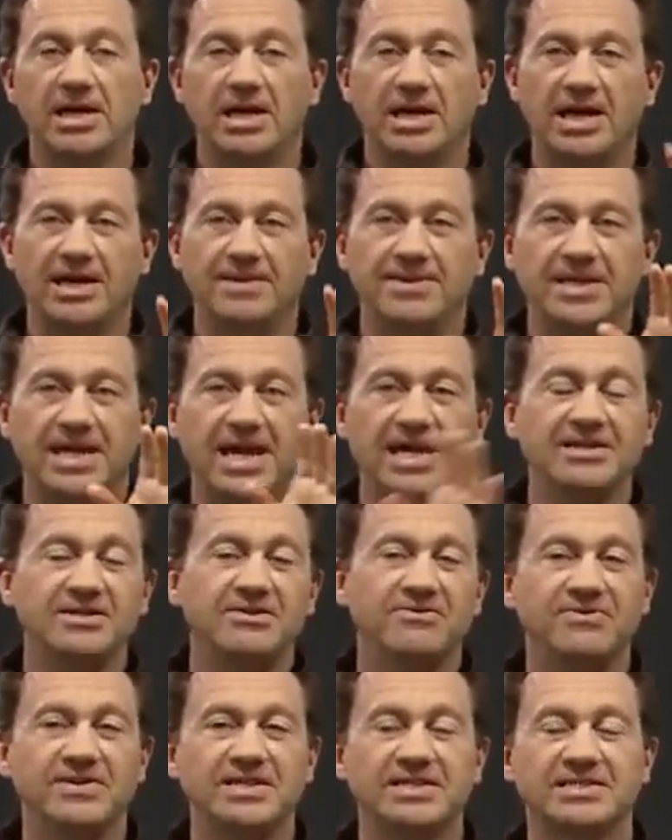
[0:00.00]
At the
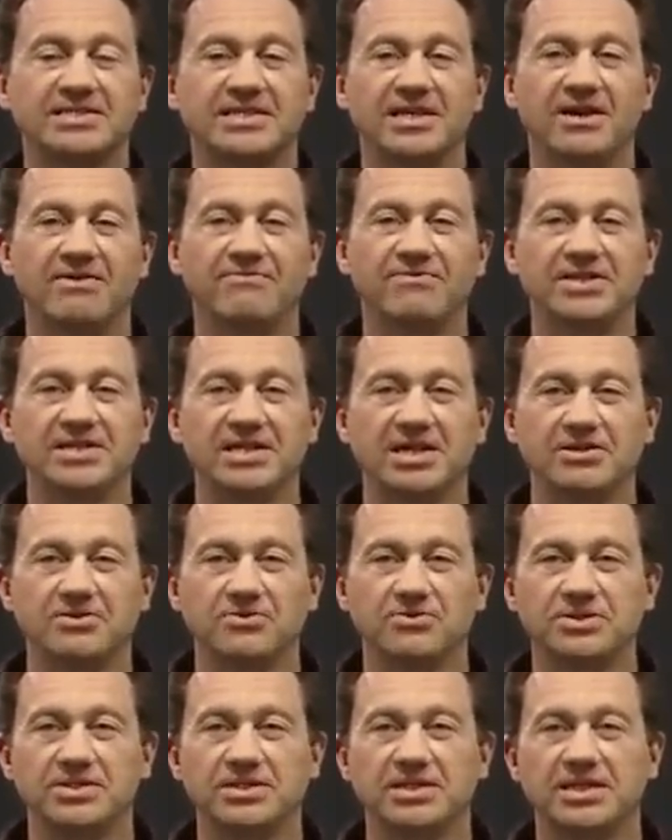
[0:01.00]
end of this uh, video,
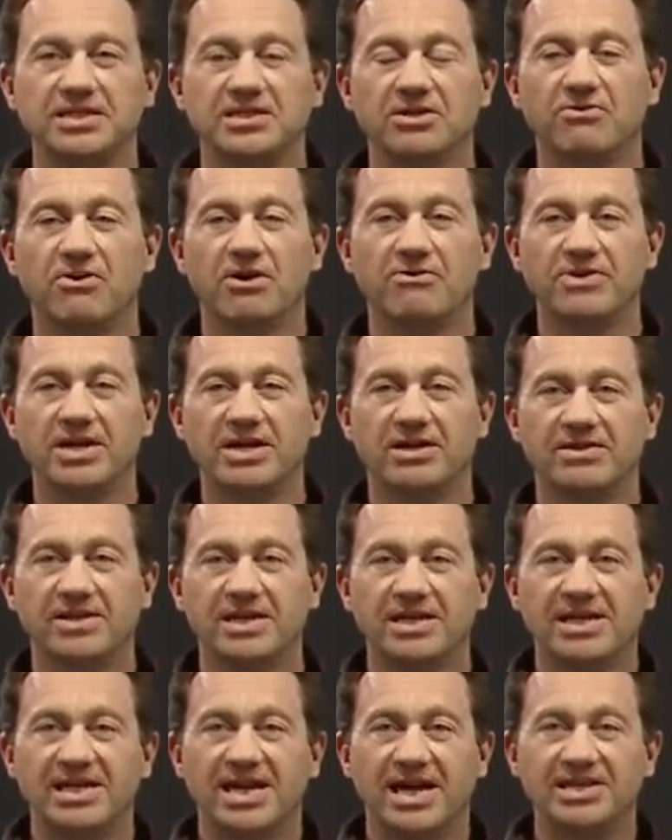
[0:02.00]
you'll see a URL
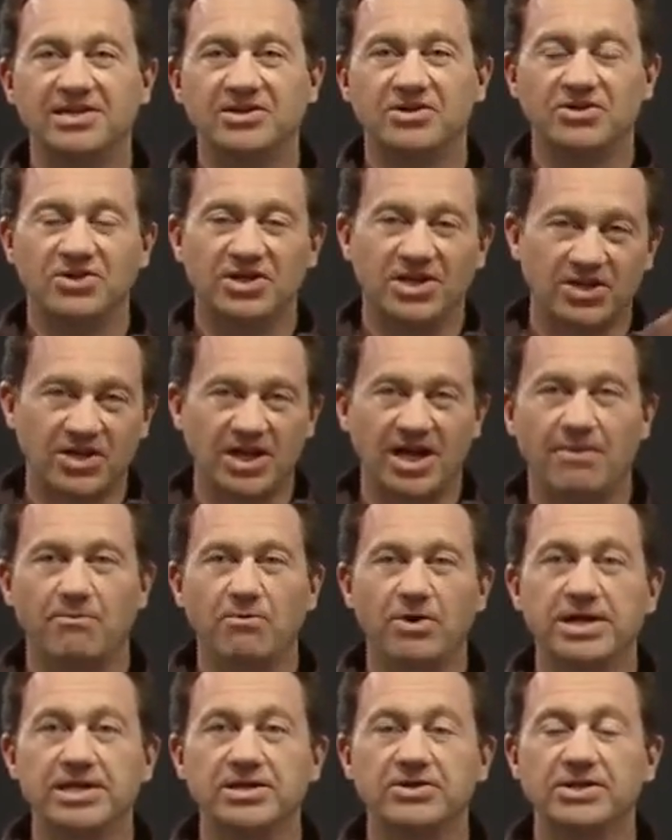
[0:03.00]
and you can look
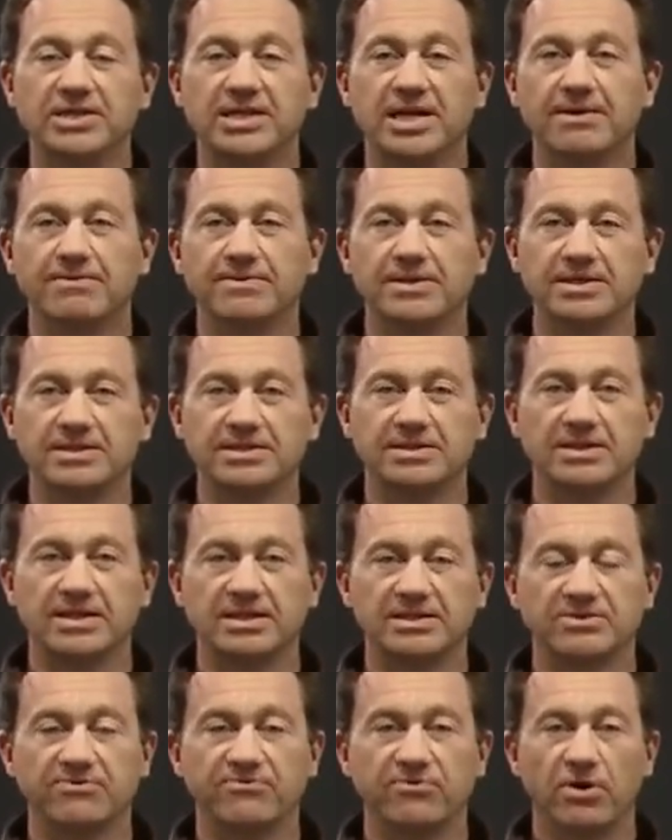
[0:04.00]
up where you can get these
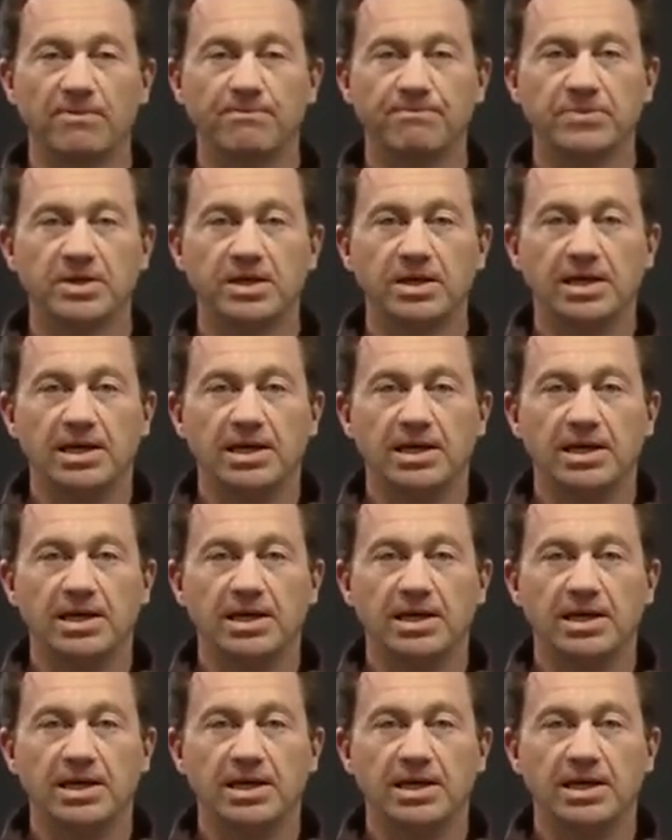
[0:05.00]
things from.